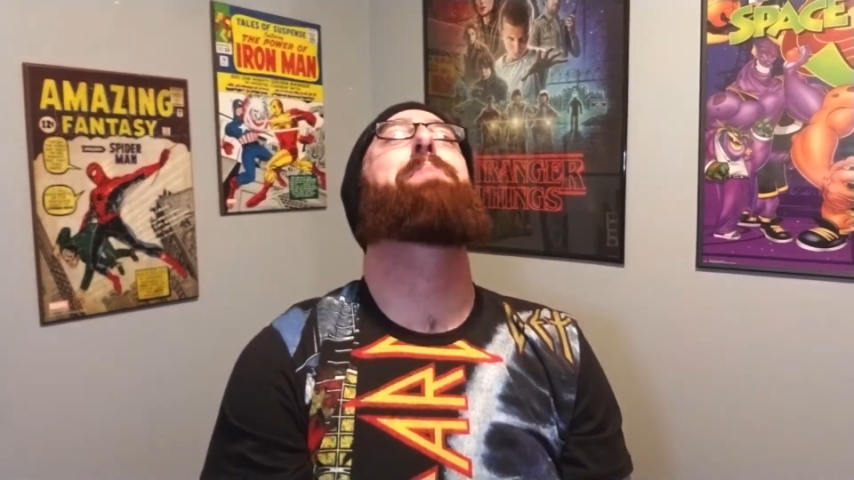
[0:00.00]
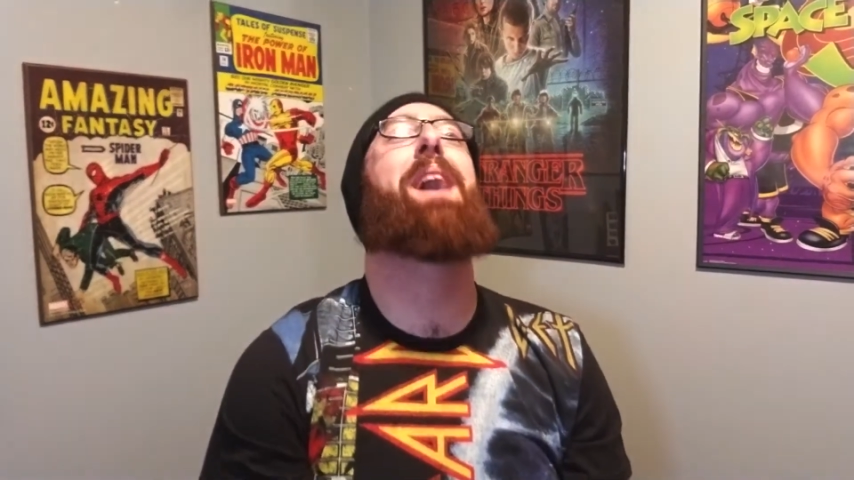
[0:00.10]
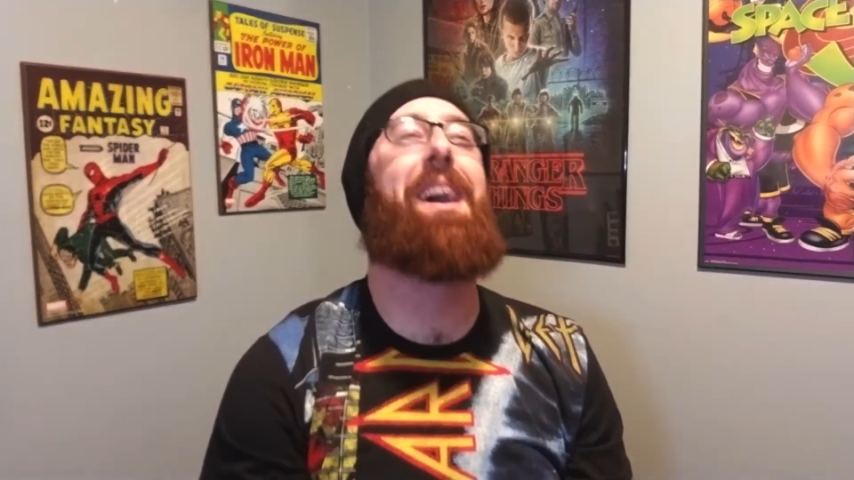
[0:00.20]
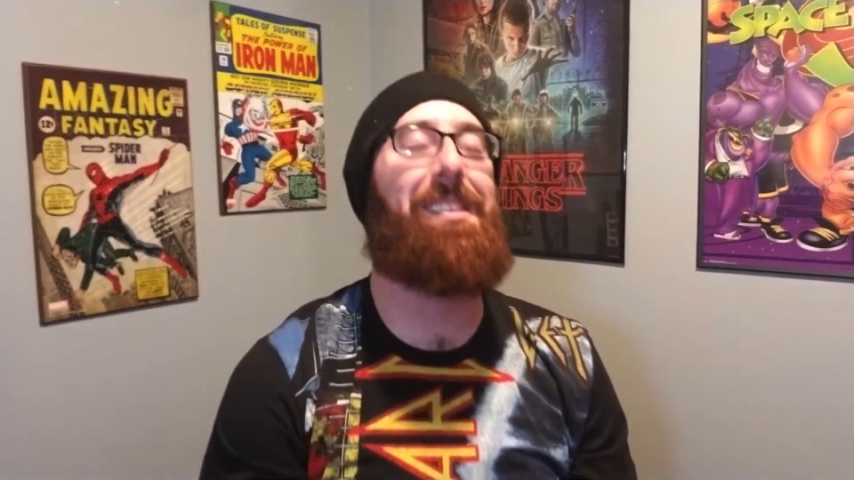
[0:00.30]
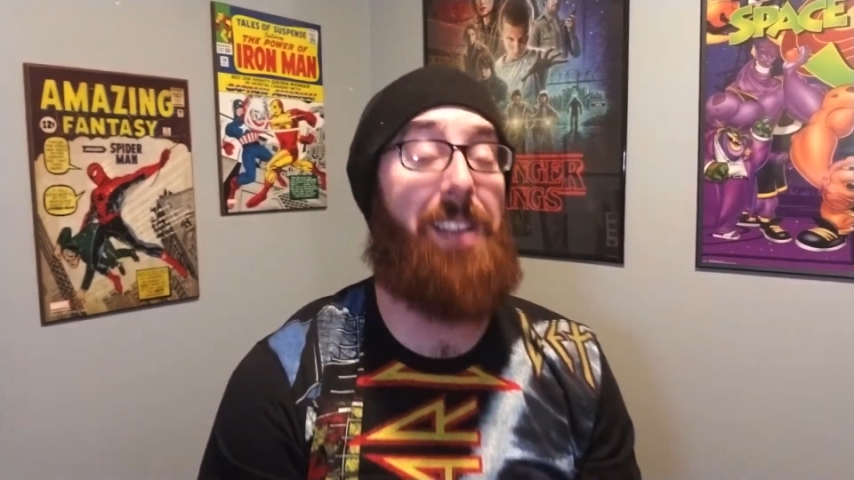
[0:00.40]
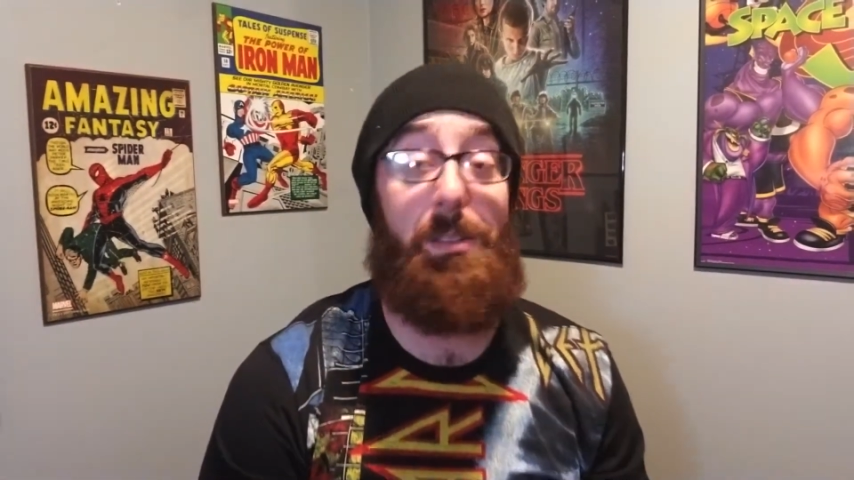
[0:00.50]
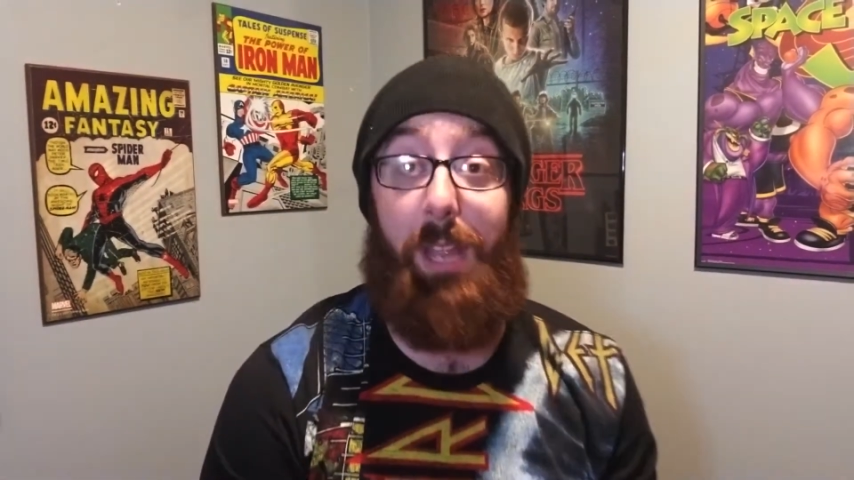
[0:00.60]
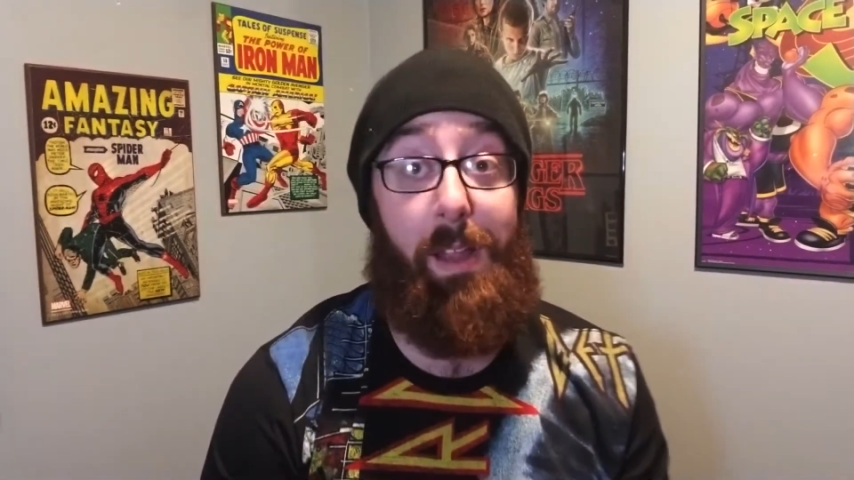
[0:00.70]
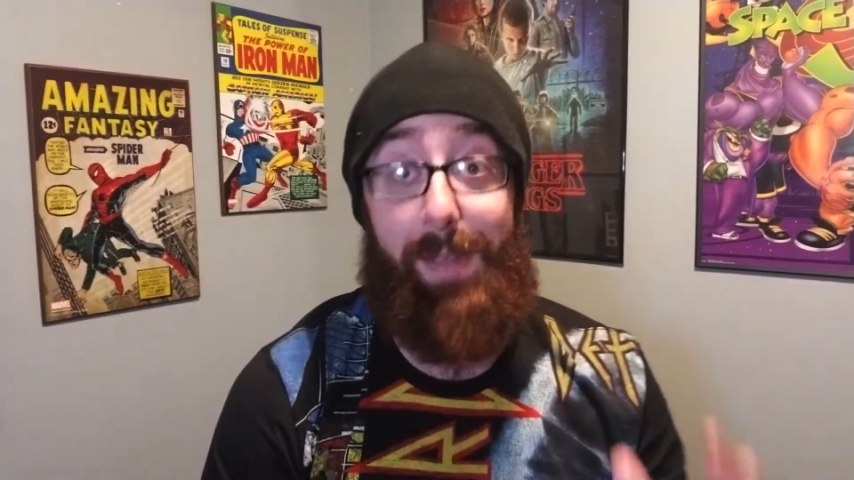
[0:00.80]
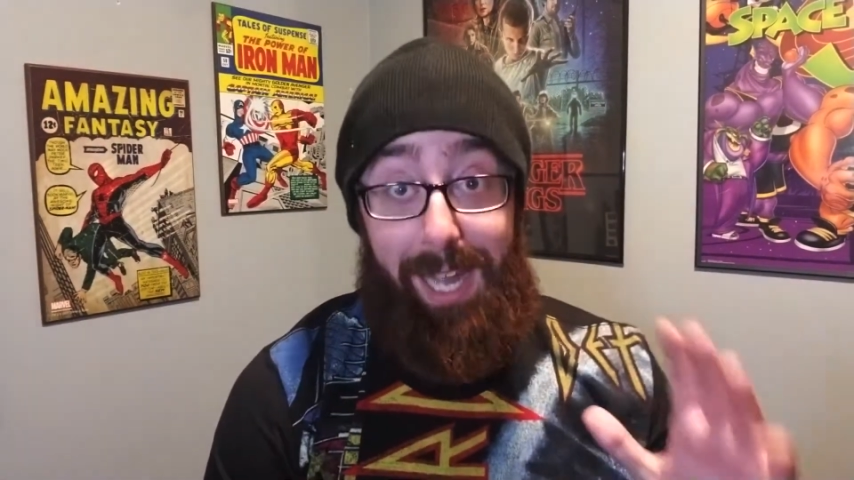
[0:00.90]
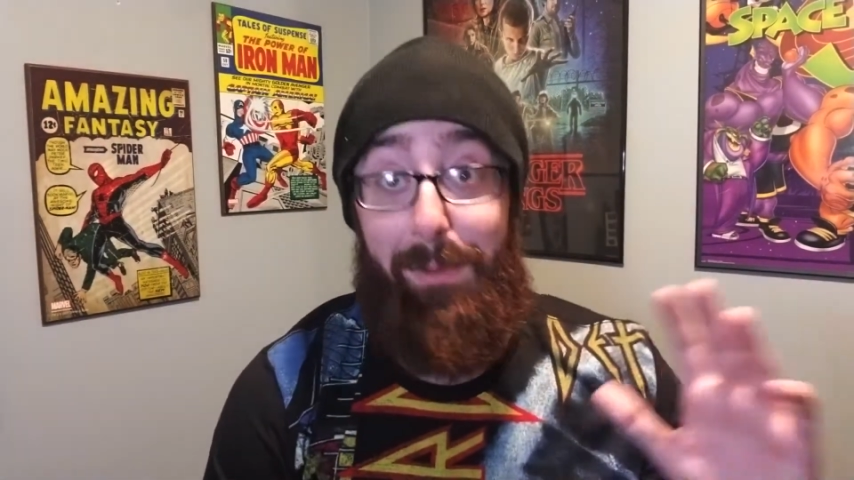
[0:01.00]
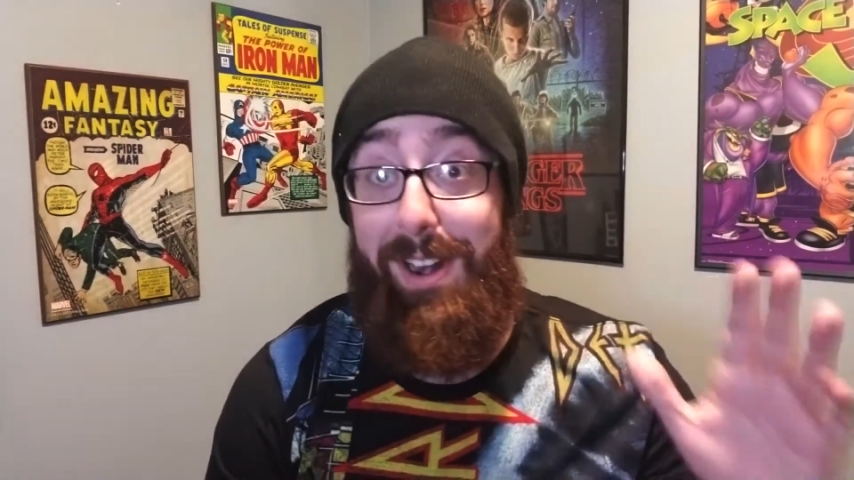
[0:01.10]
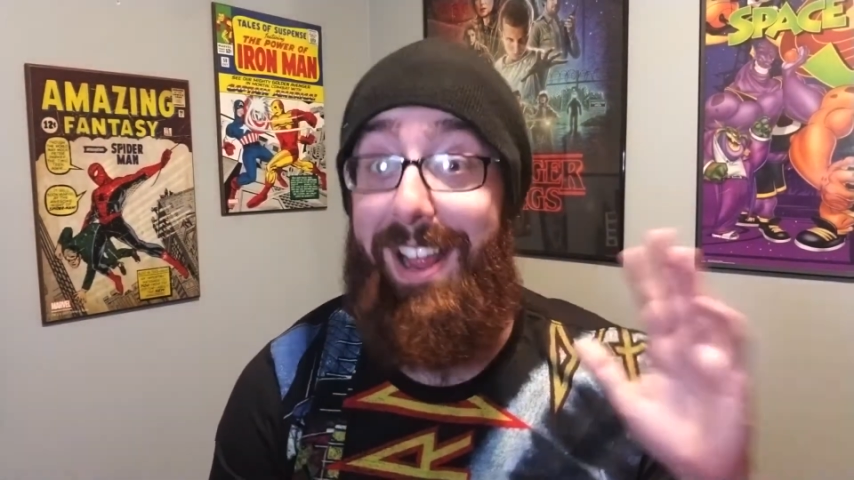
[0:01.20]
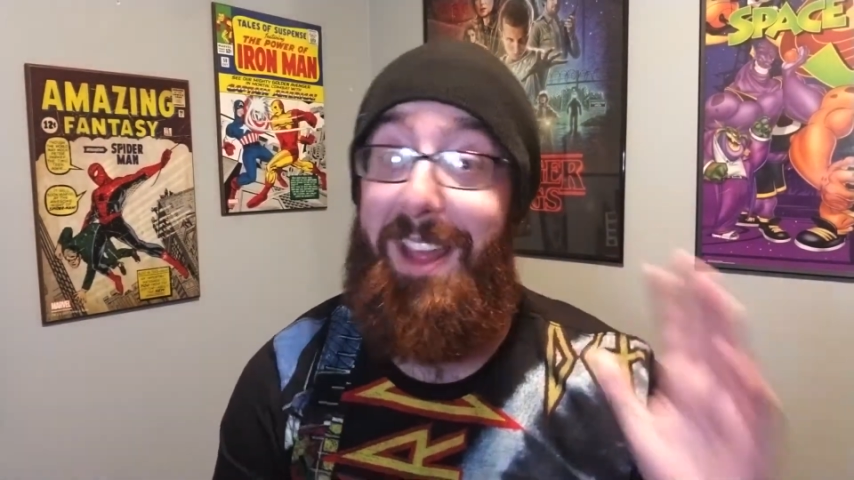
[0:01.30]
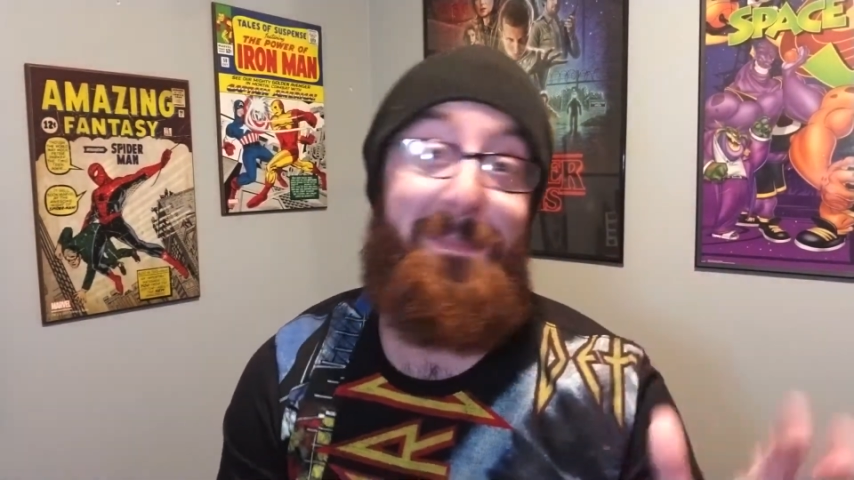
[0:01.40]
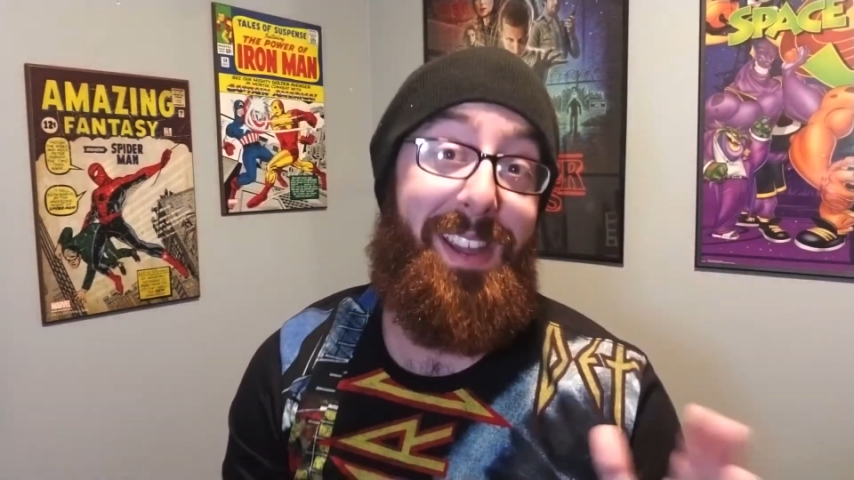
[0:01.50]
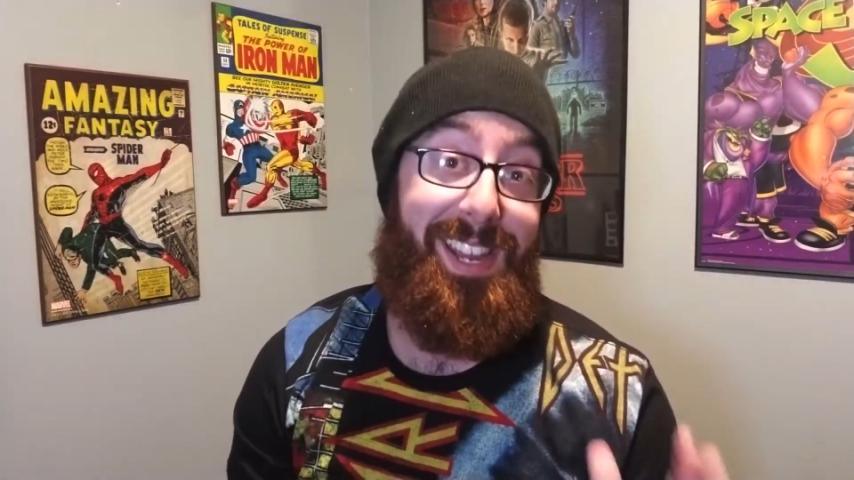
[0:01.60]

if he would have hit me,